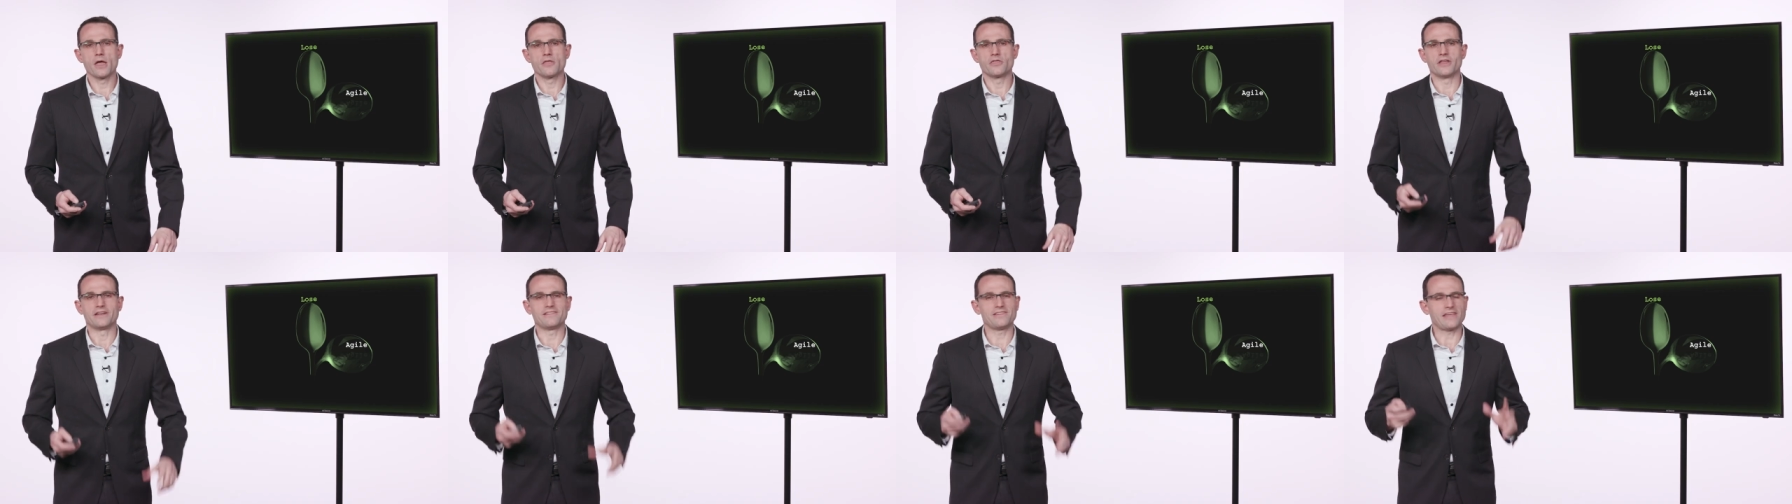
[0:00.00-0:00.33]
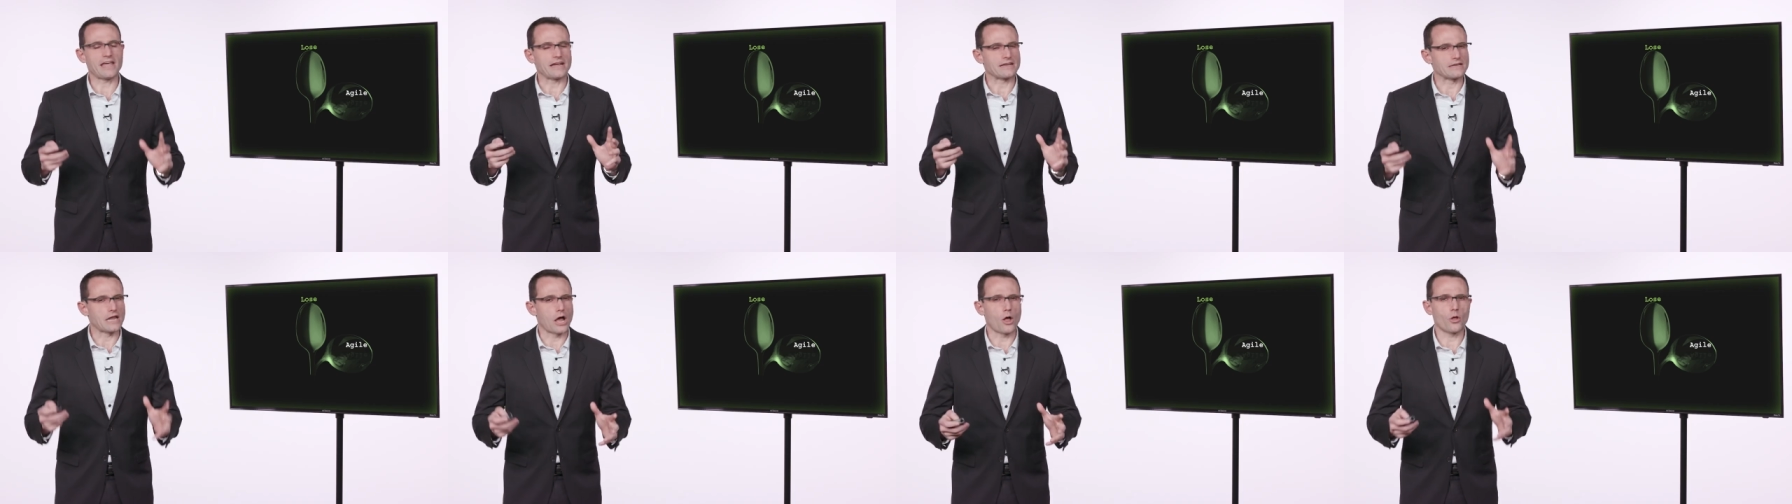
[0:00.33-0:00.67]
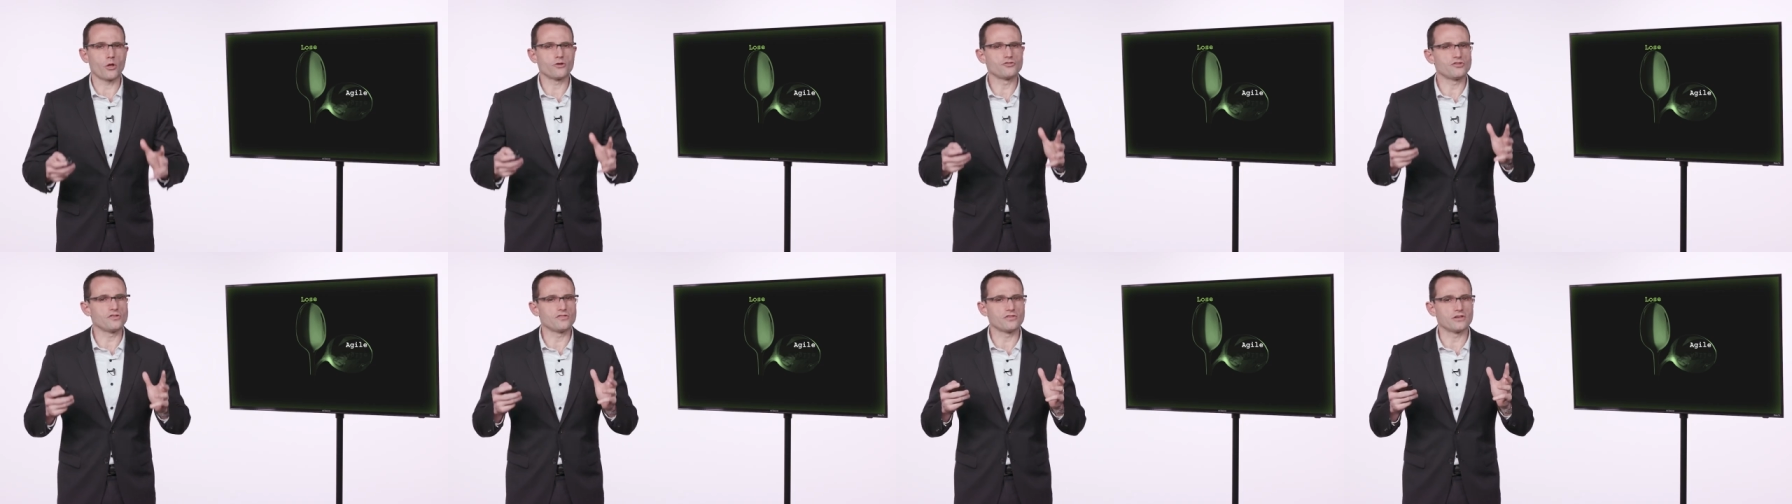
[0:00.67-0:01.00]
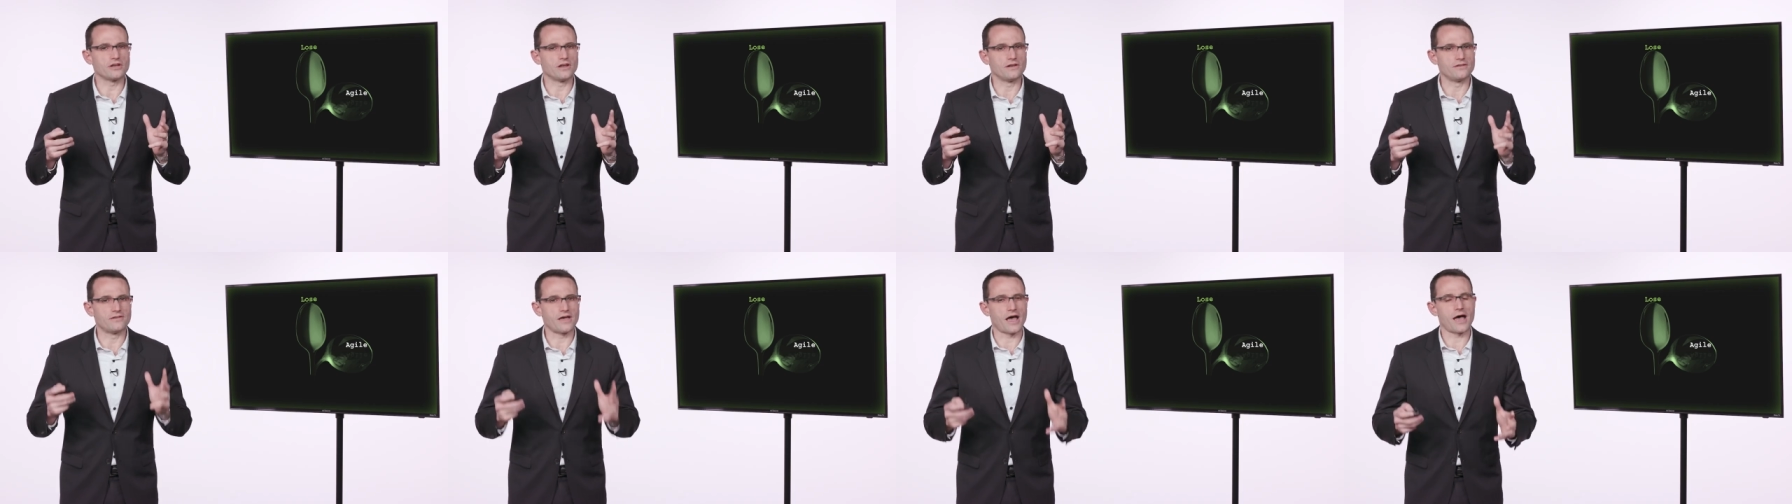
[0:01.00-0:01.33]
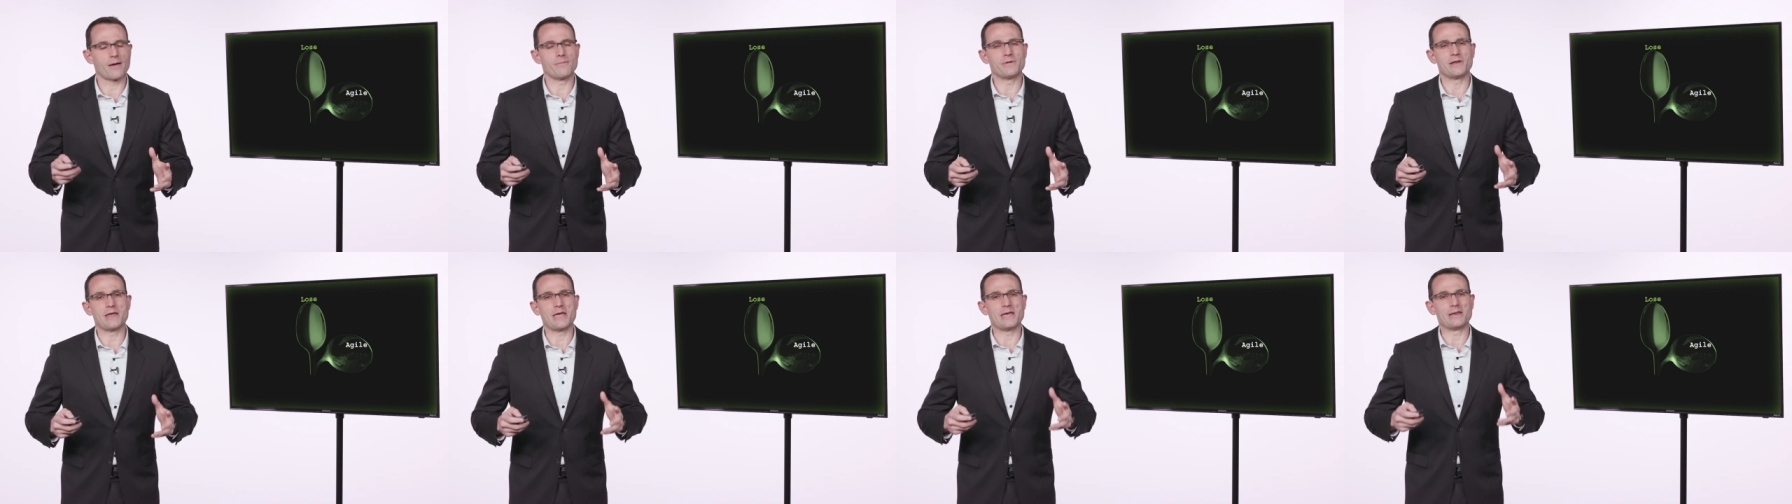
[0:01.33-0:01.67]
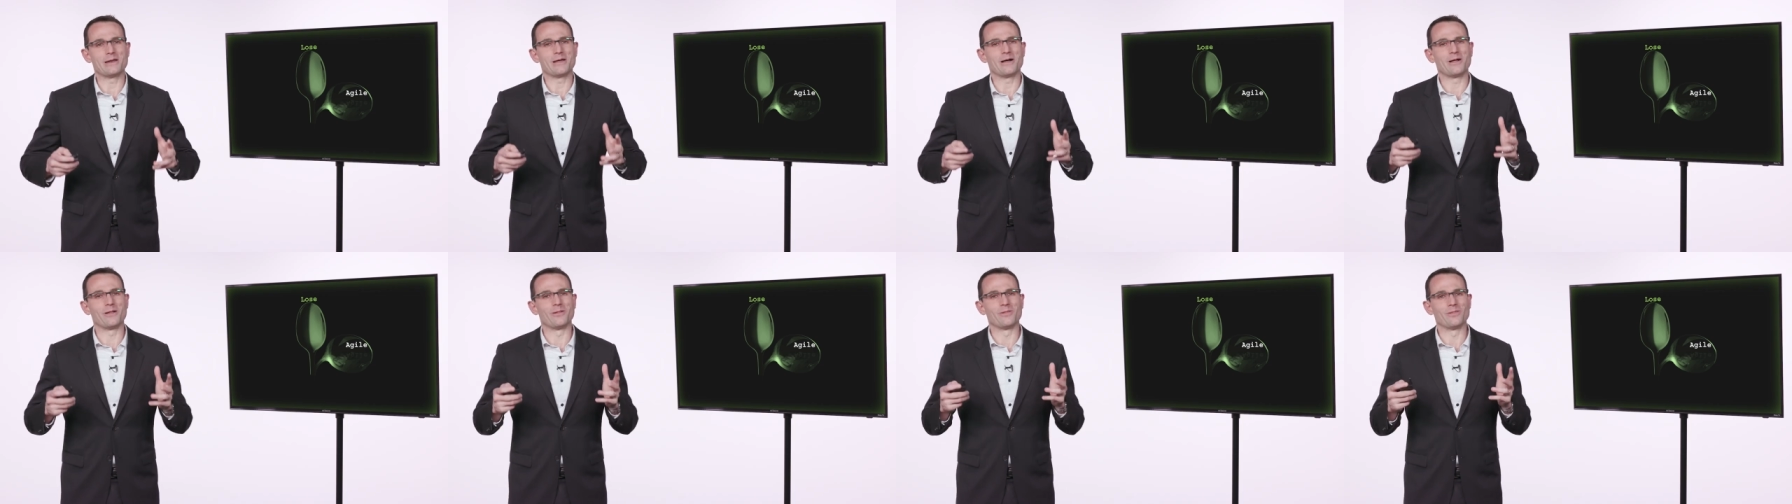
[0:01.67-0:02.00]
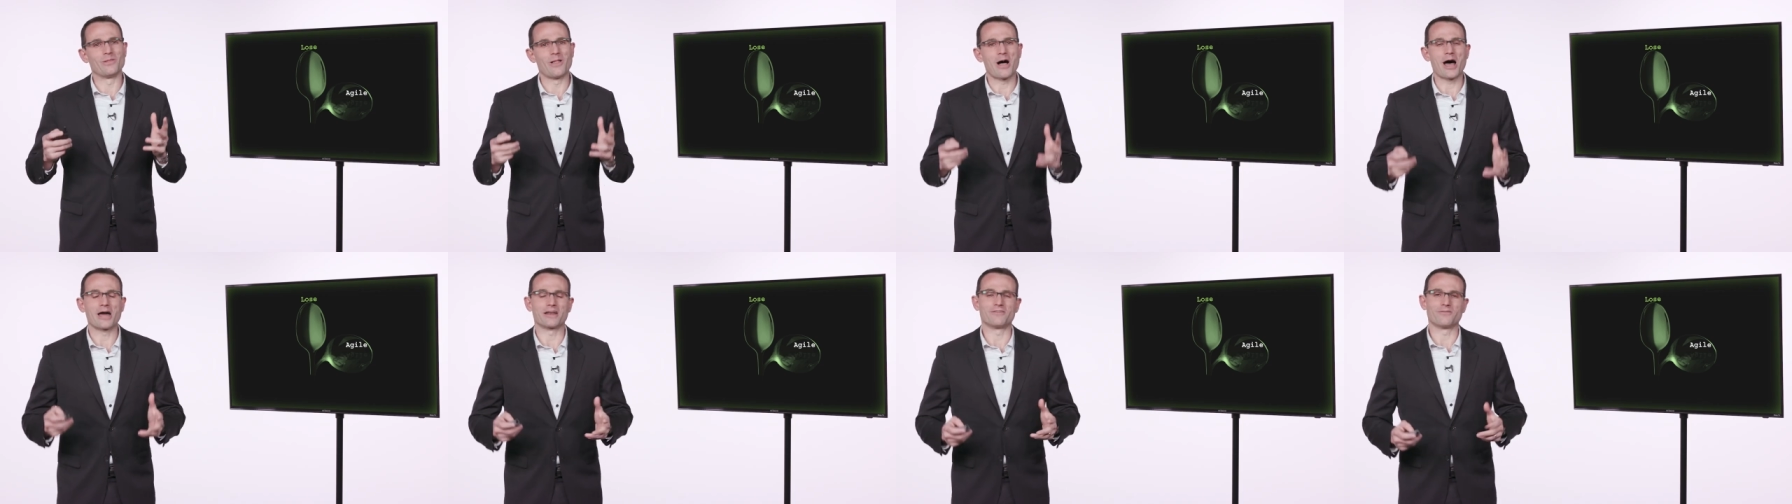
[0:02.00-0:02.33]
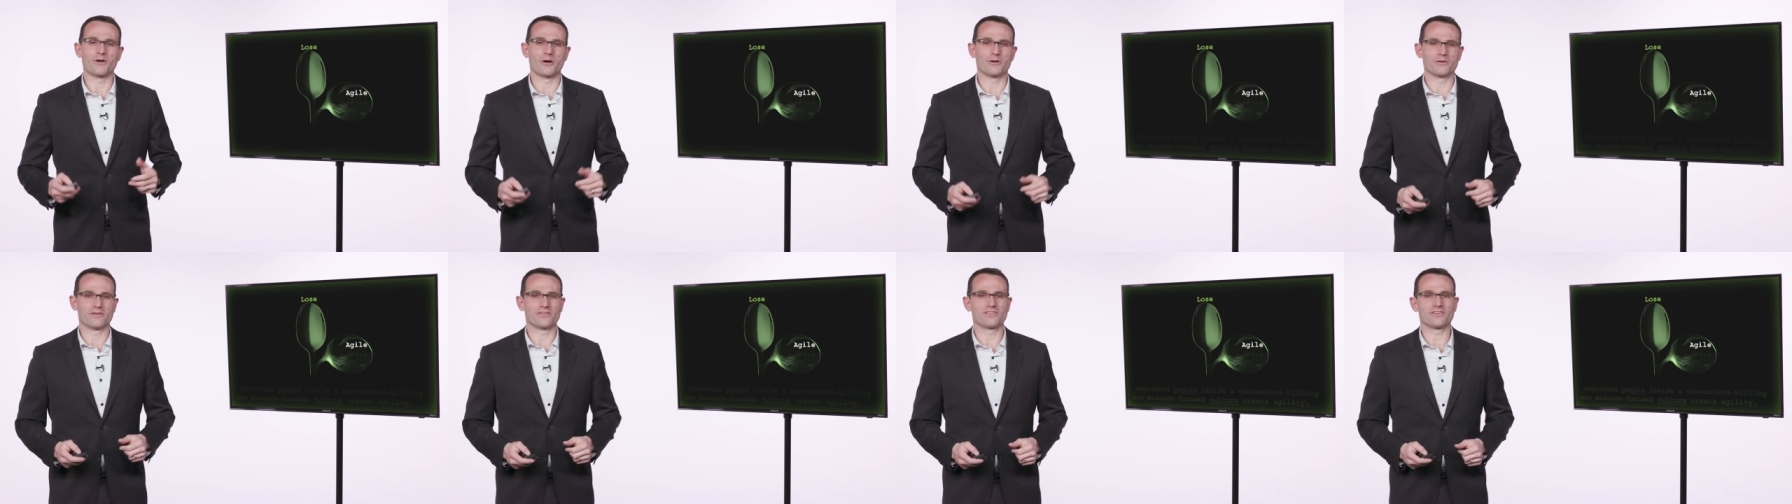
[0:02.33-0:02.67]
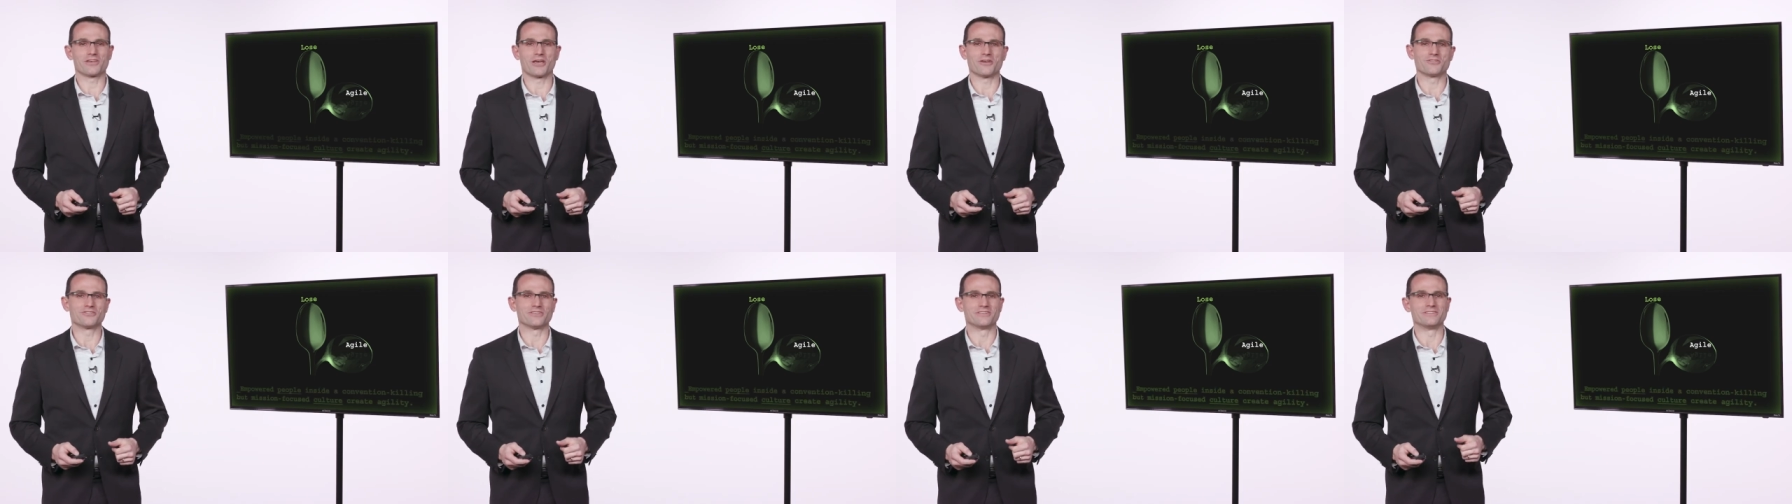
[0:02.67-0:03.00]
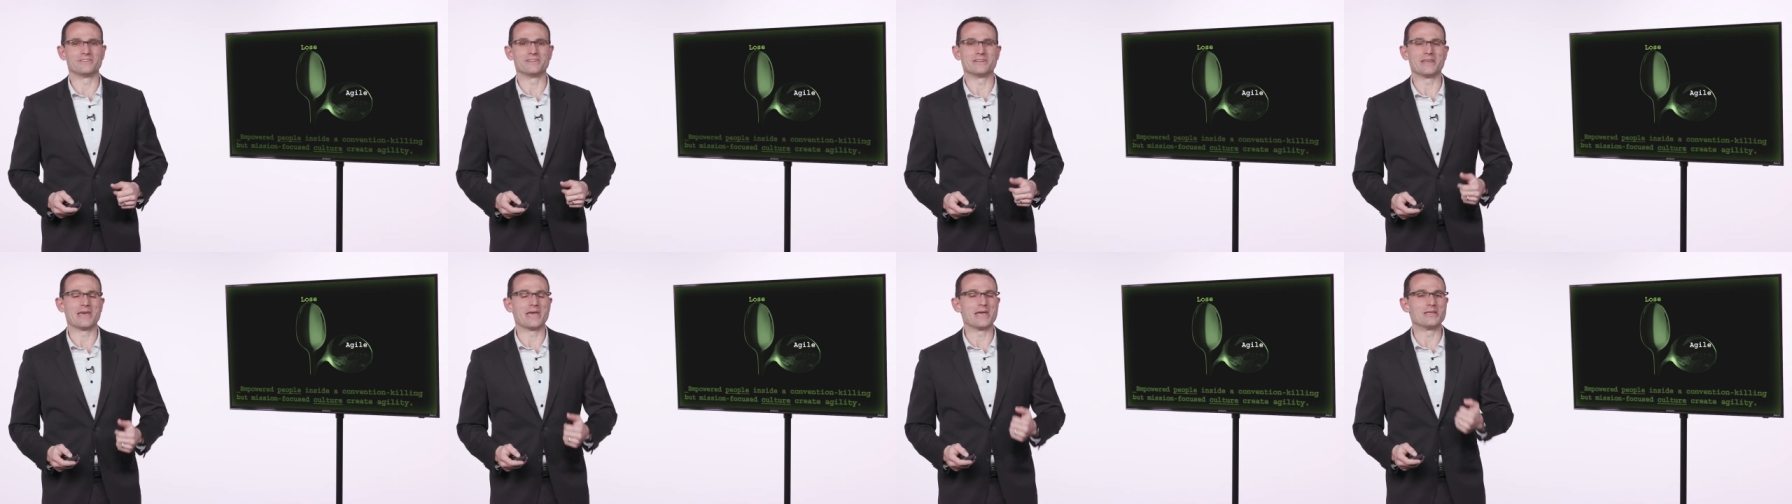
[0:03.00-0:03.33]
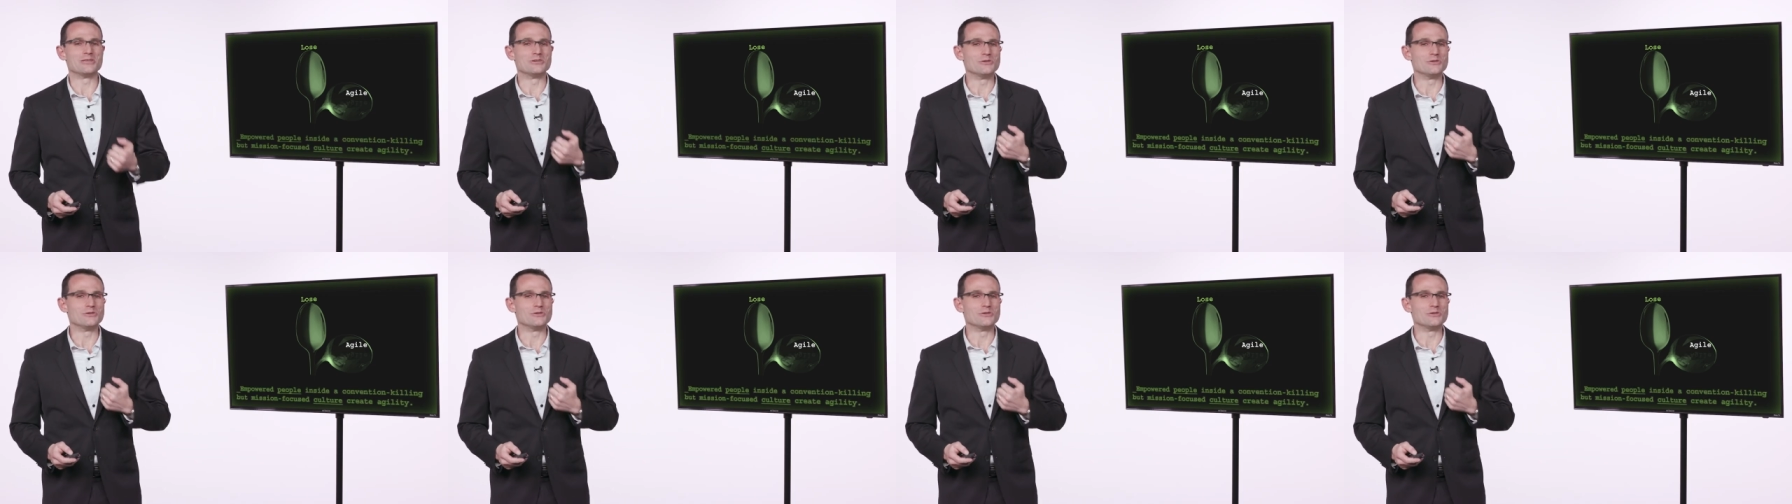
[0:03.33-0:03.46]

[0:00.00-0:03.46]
The technology is going to dominate a lot of our discussion today,